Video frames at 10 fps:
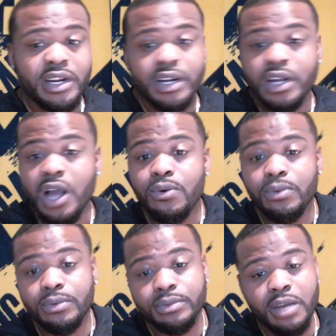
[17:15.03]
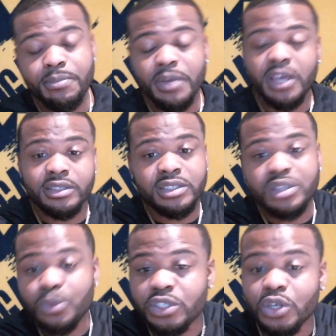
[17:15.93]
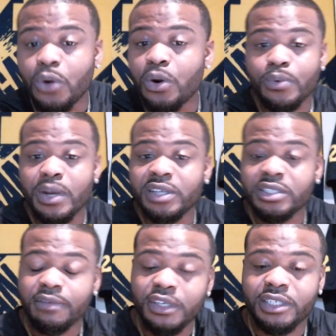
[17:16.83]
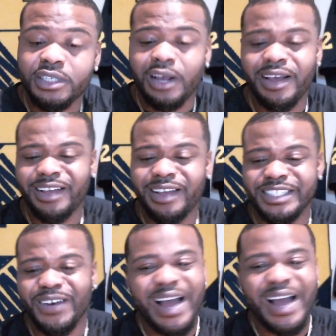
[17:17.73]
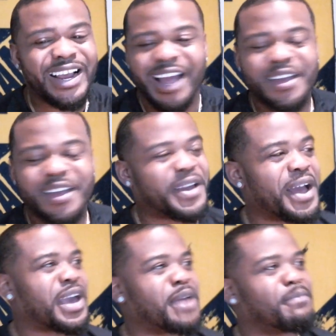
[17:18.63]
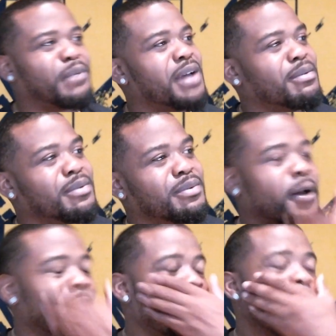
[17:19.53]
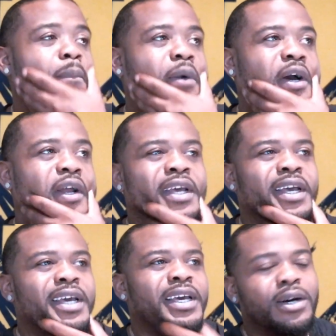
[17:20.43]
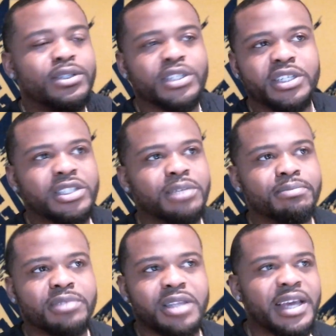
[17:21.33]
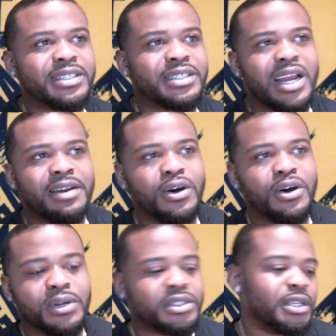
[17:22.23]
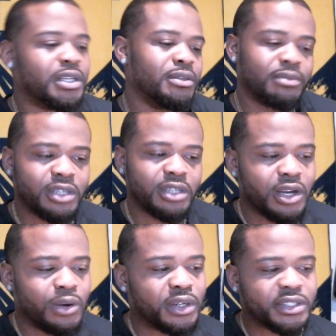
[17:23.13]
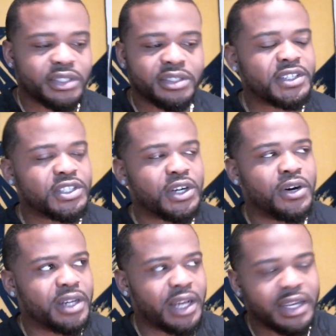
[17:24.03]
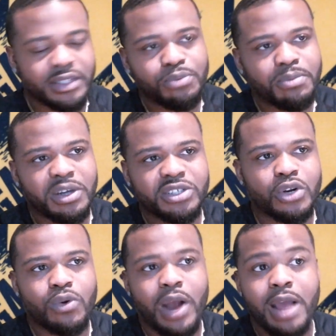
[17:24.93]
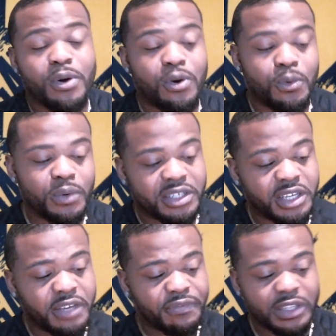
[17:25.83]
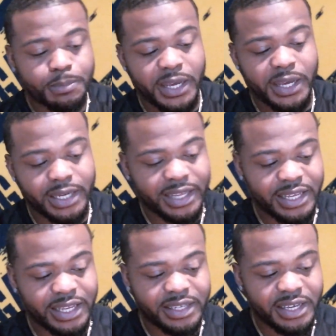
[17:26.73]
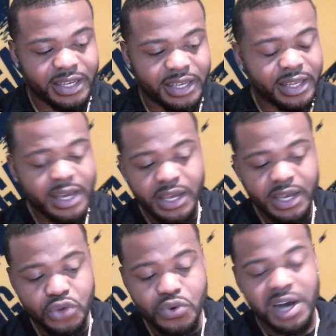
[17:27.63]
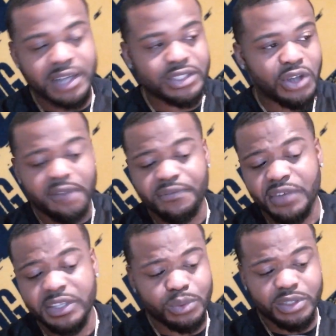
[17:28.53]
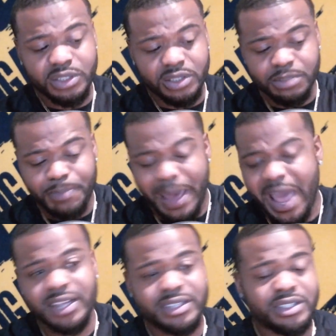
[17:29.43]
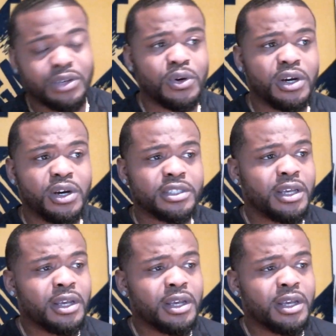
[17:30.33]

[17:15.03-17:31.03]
go. I mean, so are the rest of us. So I can't blame them. But those are just some things that I noticed and, you know, wanted to touch on. It ain't too much to gripe on when the defense played like they did. UConn's offense was as bad as it was.